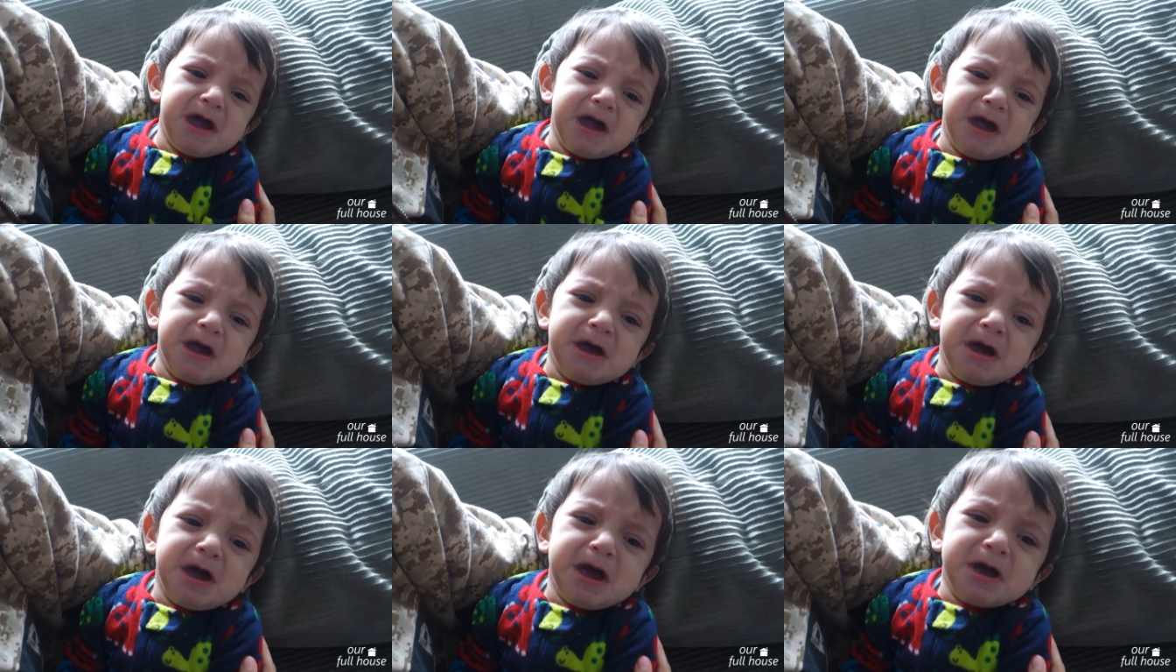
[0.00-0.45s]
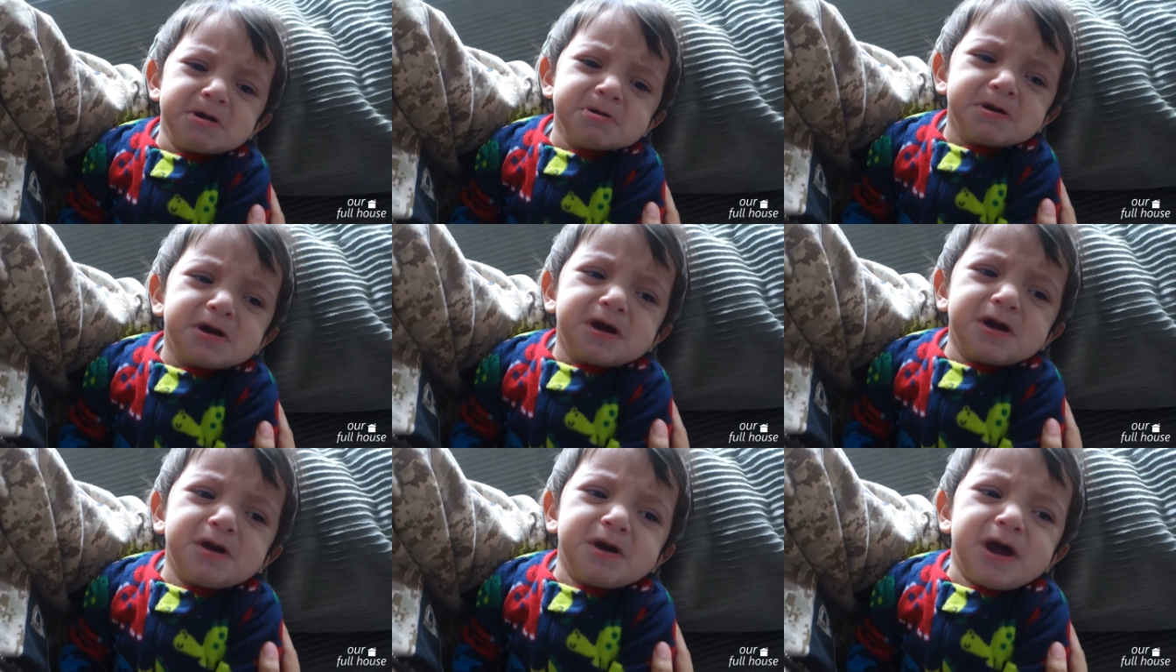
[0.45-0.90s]
Don't
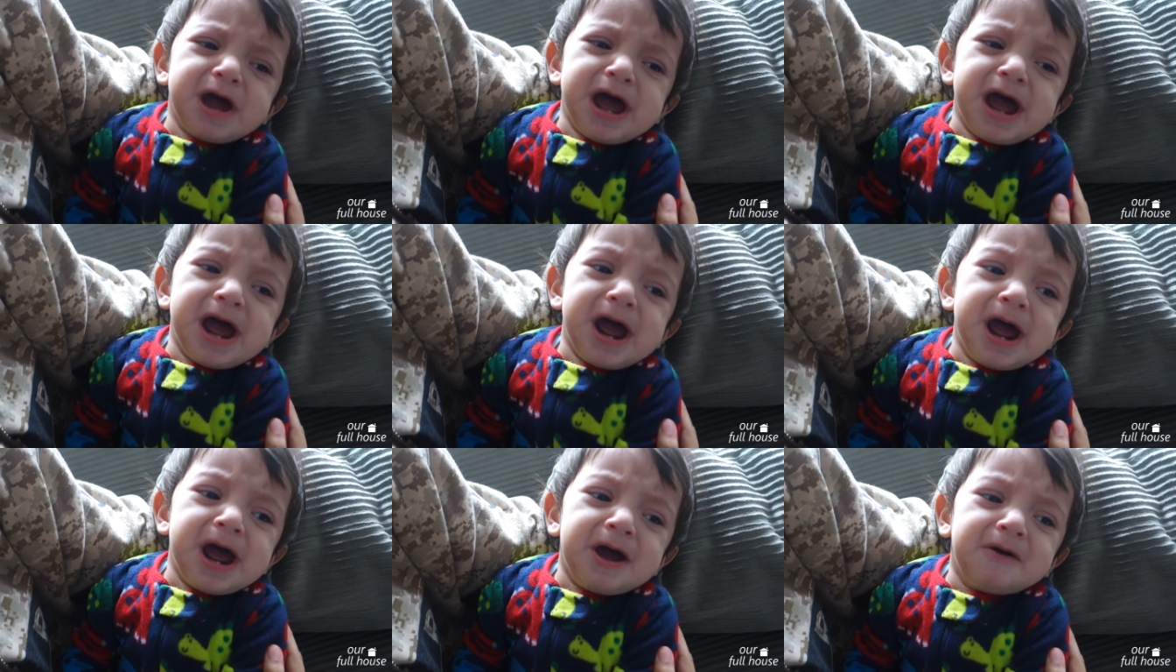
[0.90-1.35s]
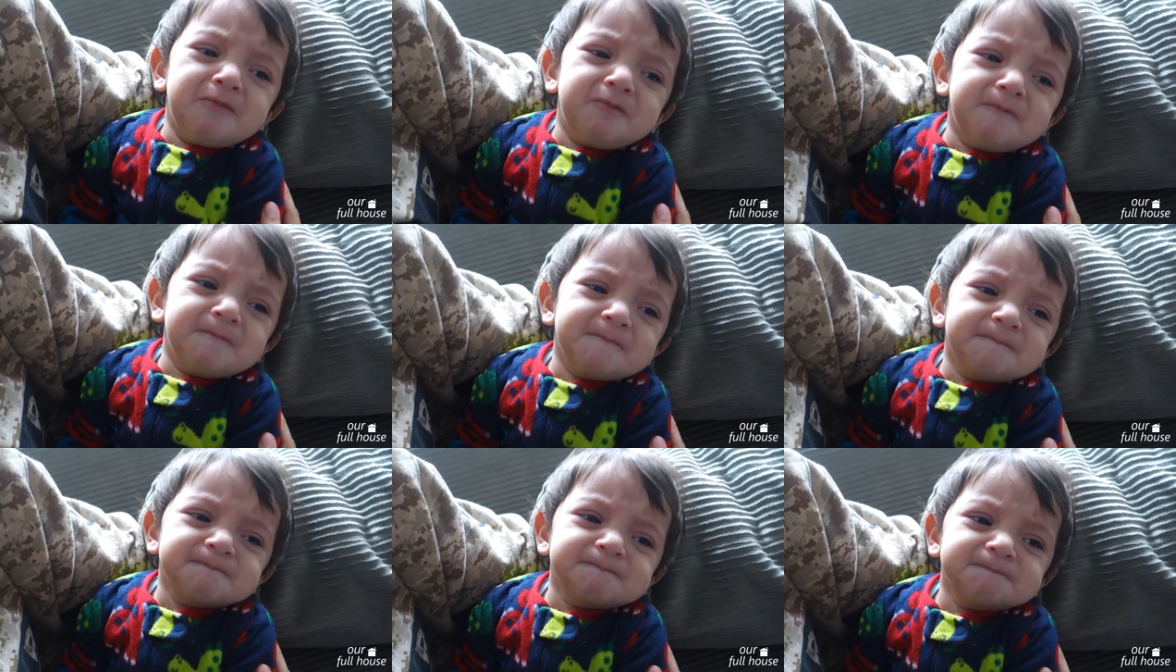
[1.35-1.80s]
cry. It's all
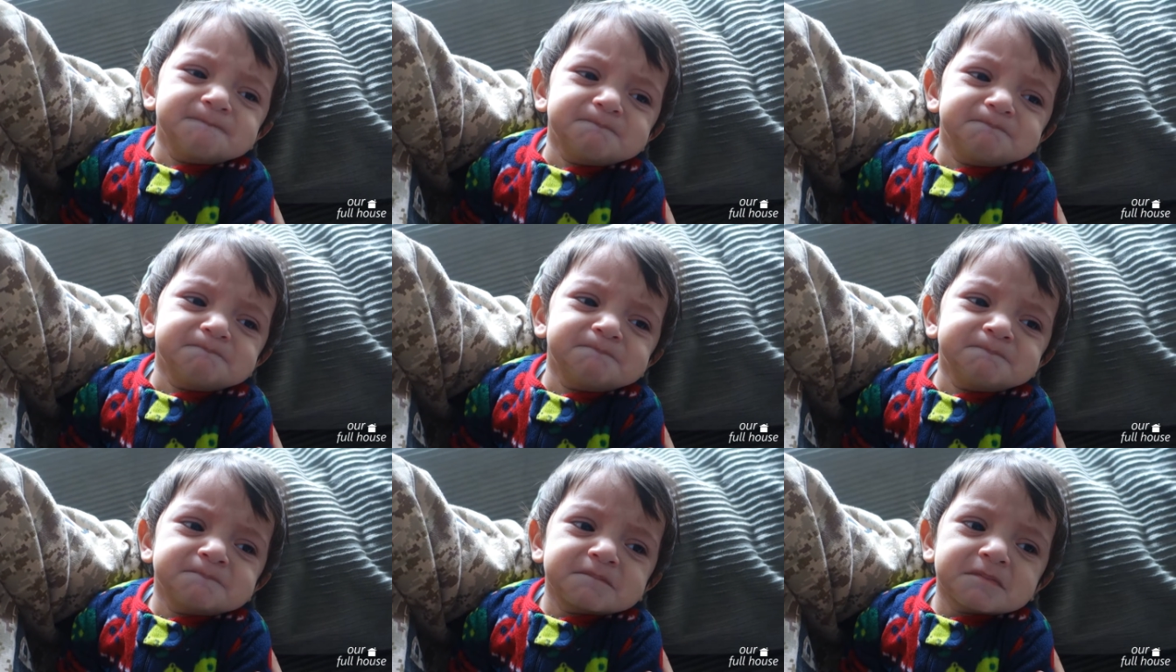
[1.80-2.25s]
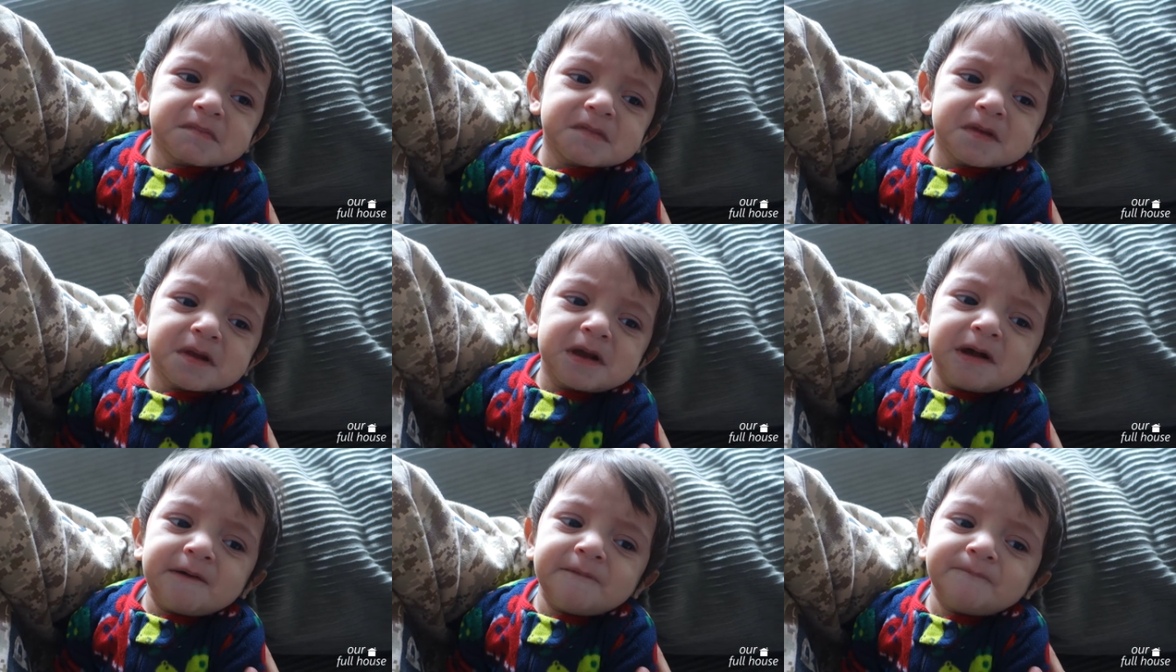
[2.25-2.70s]
done.
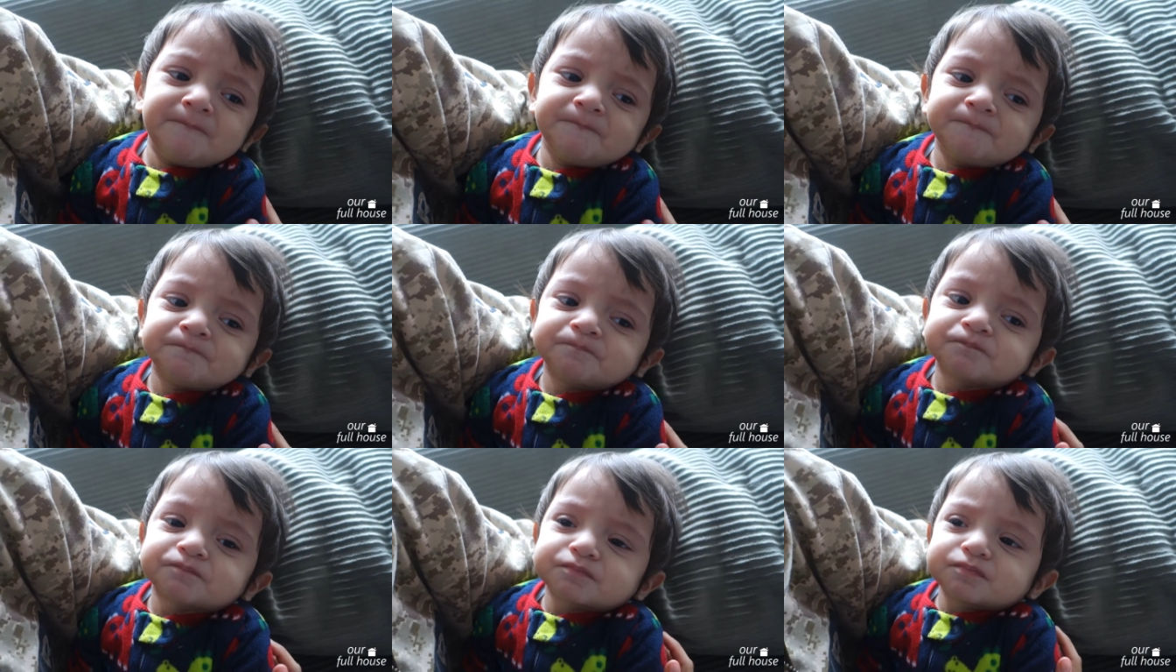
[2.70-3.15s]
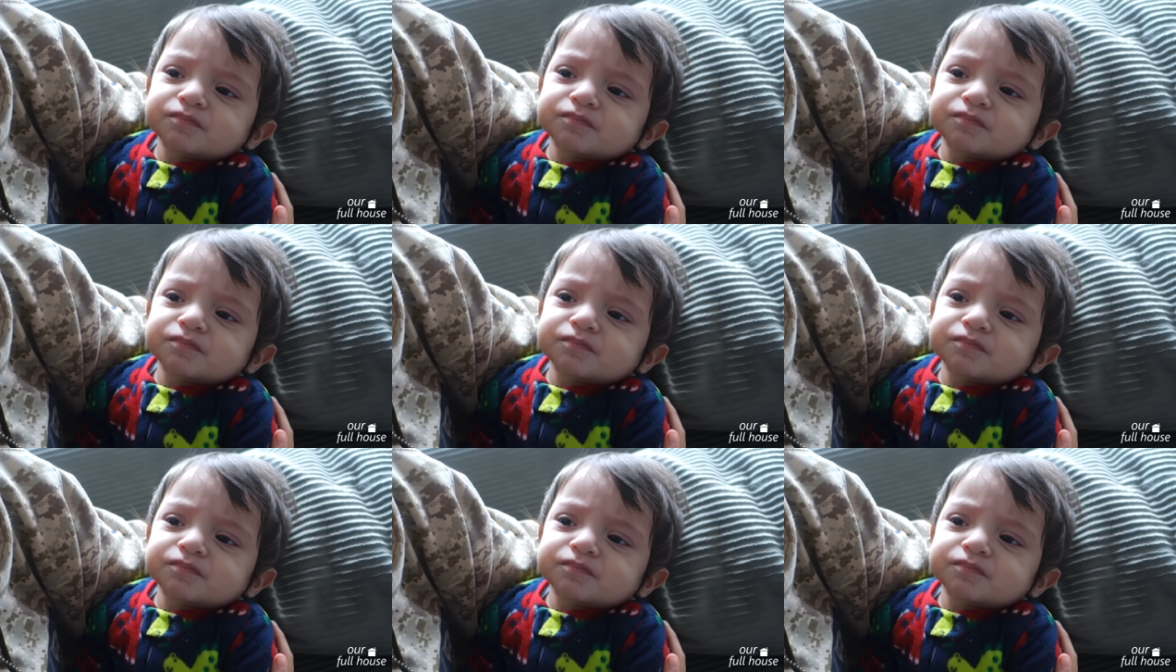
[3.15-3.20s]
No.